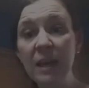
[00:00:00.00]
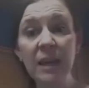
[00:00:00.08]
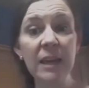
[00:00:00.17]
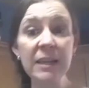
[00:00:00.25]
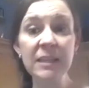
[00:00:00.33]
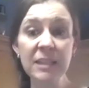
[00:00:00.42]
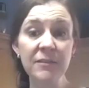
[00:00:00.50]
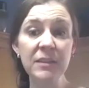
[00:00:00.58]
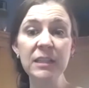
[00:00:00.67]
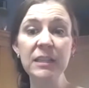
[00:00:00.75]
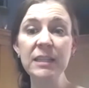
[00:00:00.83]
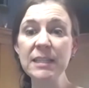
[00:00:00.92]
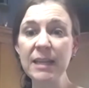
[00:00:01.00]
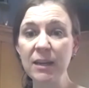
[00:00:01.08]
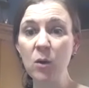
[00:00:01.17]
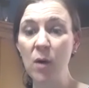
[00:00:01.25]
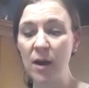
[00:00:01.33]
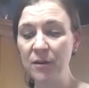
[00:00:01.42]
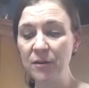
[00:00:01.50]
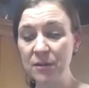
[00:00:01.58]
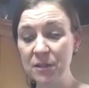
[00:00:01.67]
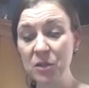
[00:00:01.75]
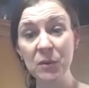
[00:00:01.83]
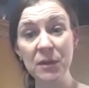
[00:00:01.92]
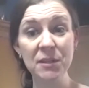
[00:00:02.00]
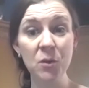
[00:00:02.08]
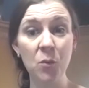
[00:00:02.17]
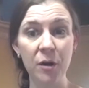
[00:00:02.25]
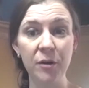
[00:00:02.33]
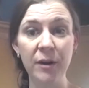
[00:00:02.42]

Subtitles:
It can definitely take a while to squeeze the water